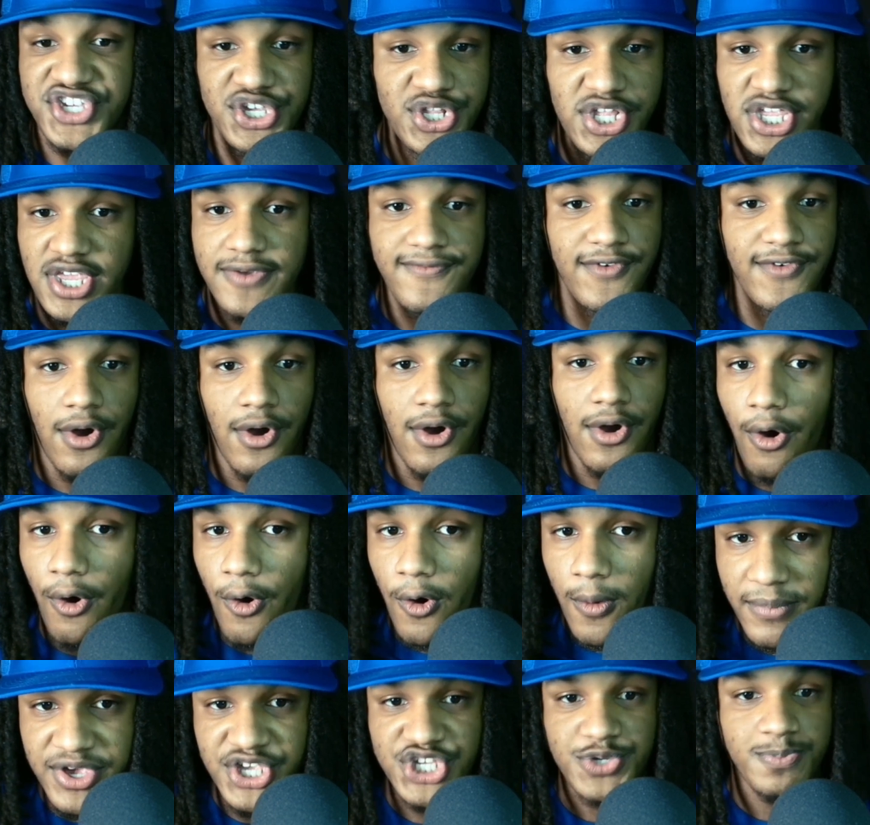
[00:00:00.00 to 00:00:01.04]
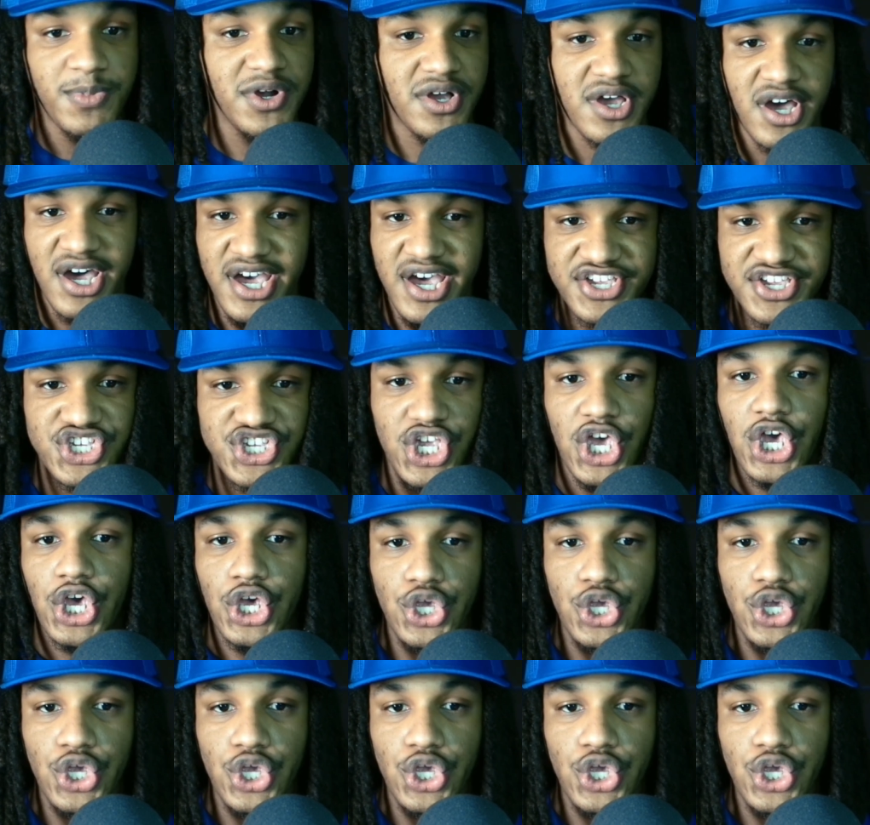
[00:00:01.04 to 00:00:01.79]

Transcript: and even Ole Miss because